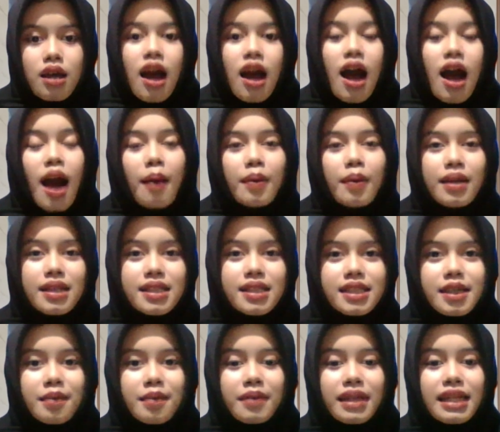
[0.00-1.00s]
I may
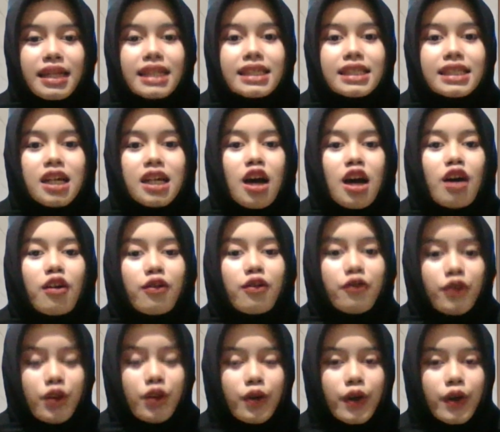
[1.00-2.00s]
seem less
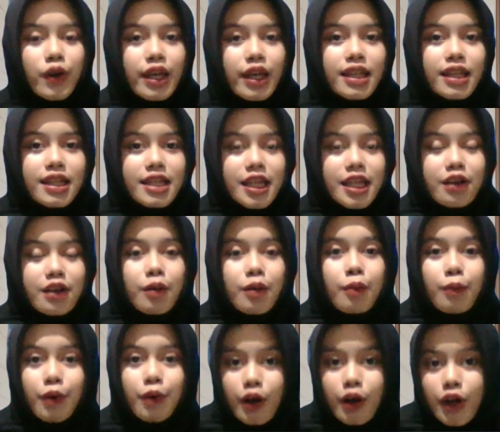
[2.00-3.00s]
fluent in
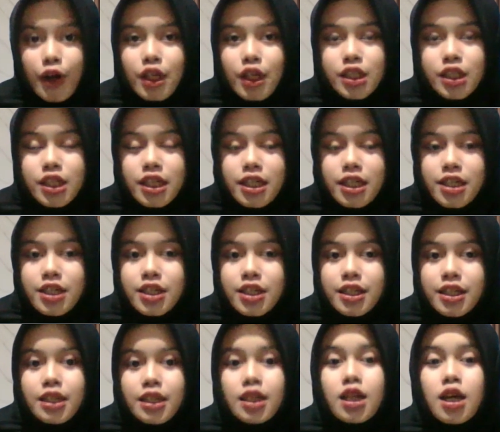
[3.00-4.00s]

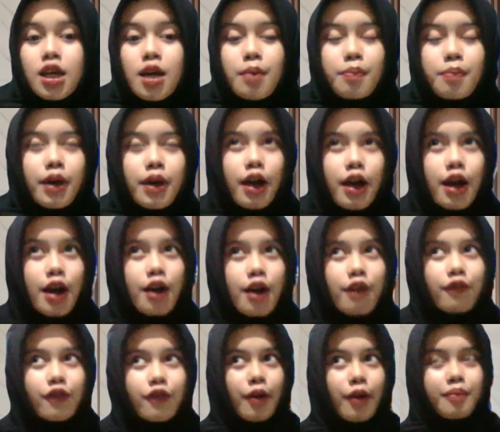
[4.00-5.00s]
pronunciation, but
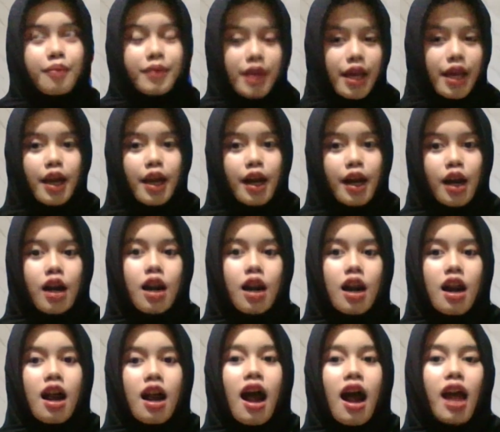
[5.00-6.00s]
from there,
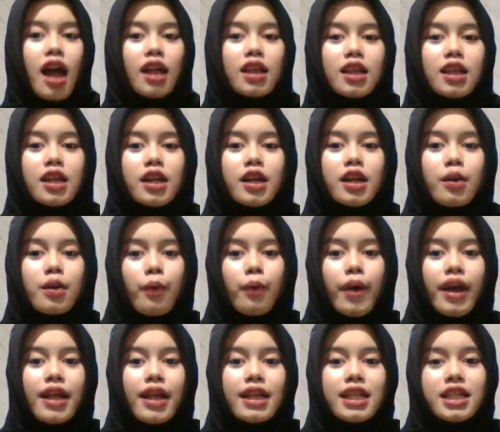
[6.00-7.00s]
I learned
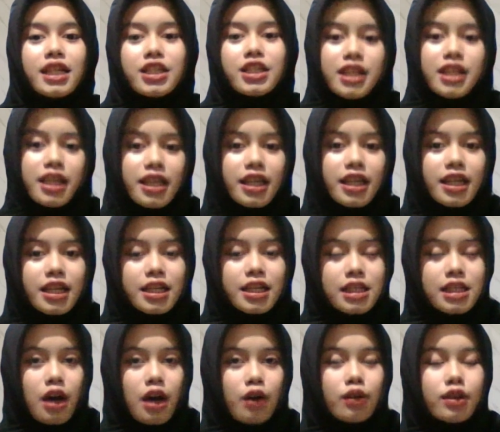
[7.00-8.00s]
when checking the
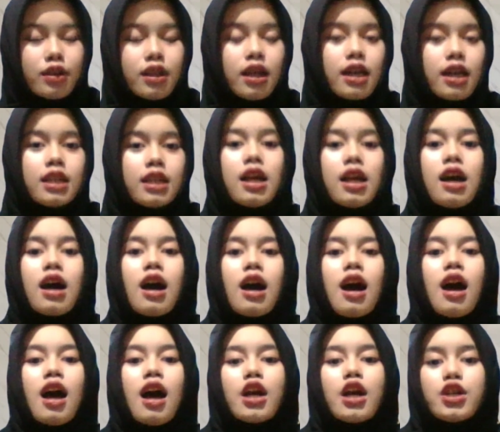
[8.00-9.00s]
sound that
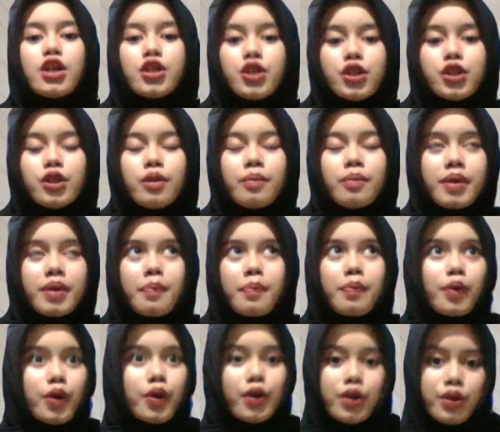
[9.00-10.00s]
should be
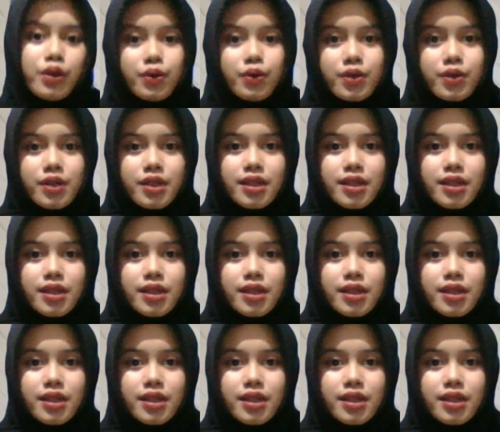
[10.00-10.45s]
produced.